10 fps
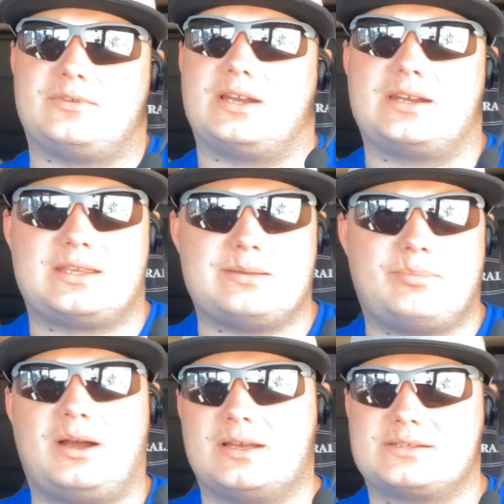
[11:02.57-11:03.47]
You got to keep
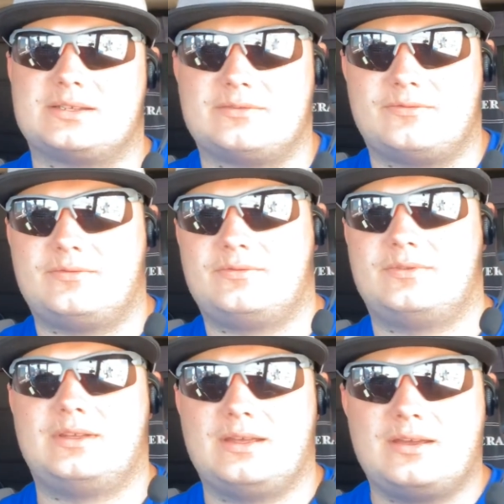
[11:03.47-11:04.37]
positive
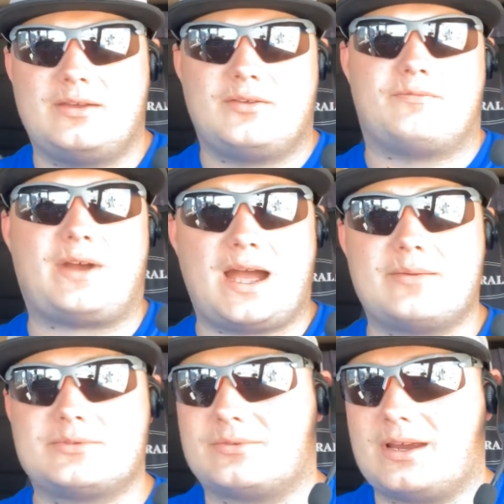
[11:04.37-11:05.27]

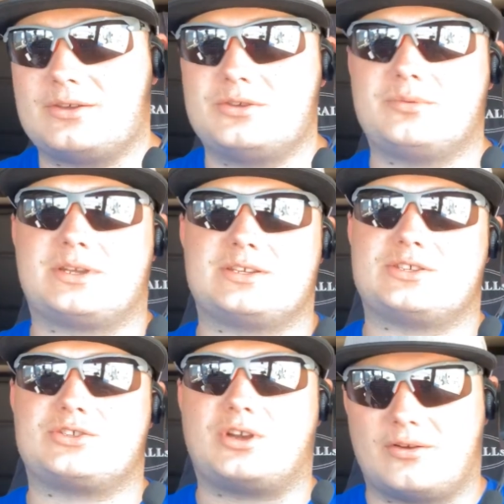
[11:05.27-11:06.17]
vibes around you, because
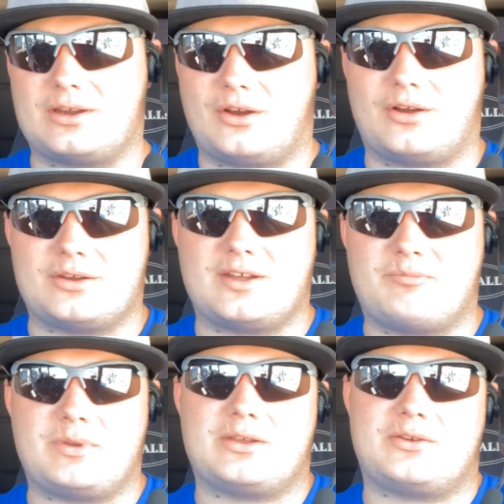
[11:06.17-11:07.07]
it's already hard enough
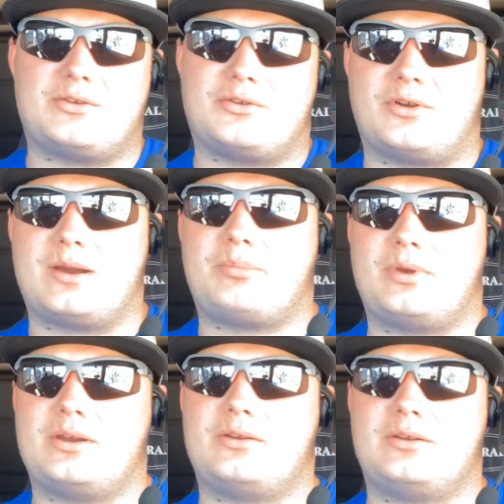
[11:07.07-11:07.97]
being an owner
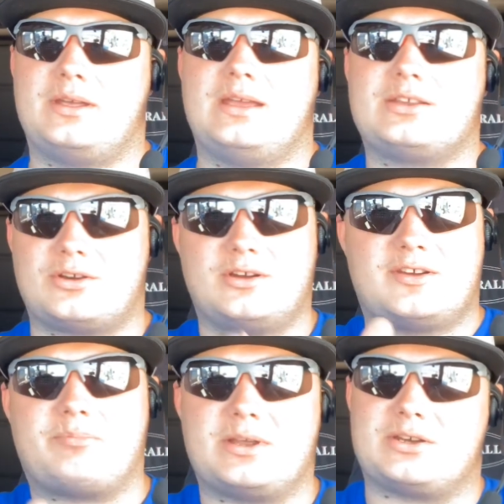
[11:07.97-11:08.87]
operator. It's hard
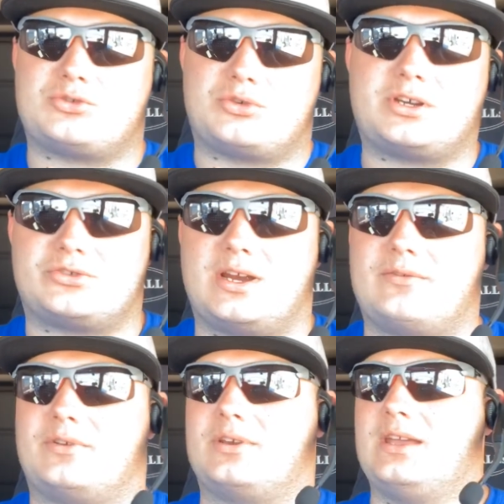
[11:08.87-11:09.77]
enough being a truck
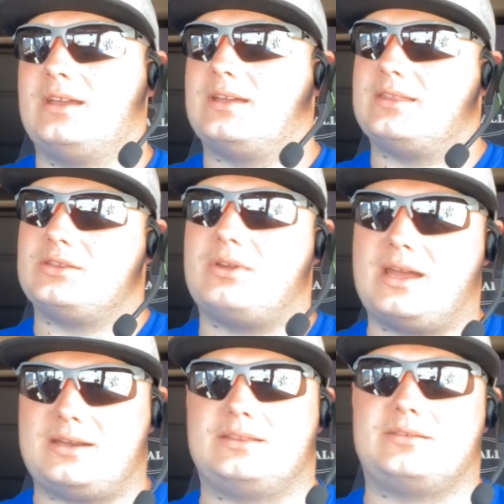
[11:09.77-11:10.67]
driver, and then you
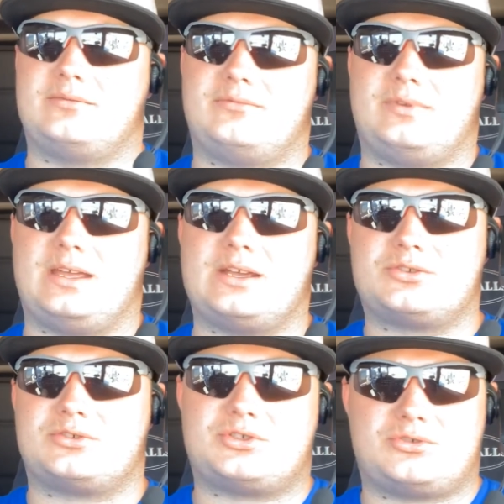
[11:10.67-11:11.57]
add in the
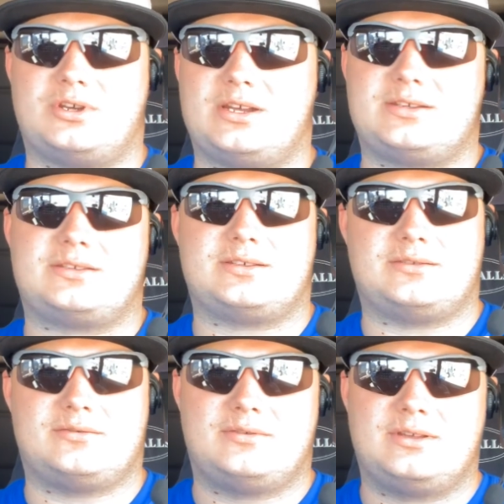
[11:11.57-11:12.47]
extra stress
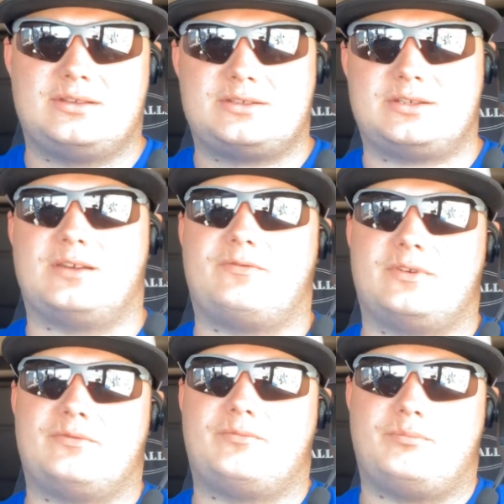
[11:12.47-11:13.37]
and stuff
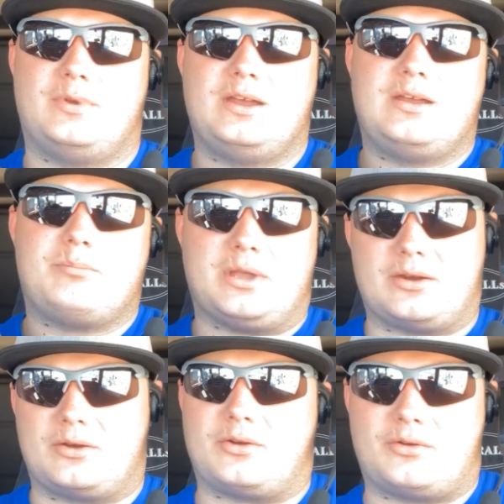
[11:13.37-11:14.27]
of being
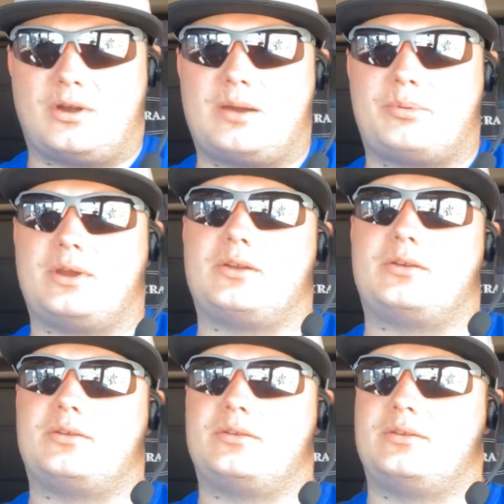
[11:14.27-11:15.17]
an owner operator.